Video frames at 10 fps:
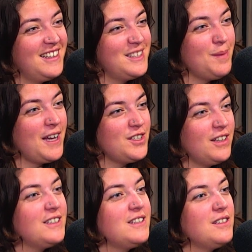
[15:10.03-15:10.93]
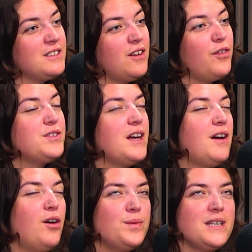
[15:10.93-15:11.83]
special because there's
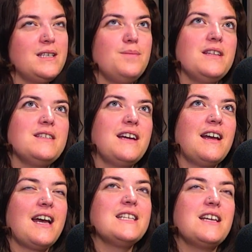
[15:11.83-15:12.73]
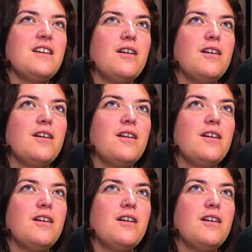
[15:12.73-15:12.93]
always had to be this thing, I guess, there's